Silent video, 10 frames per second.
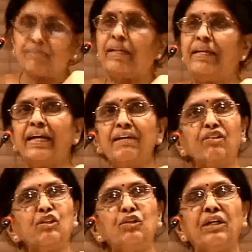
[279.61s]
here I
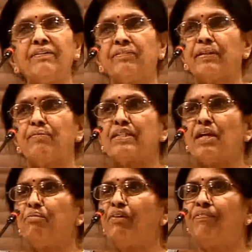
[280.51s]
want to give some
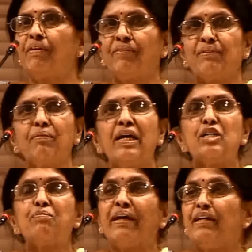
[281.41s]
examples from
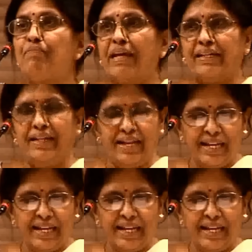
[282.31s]
Spider-Man.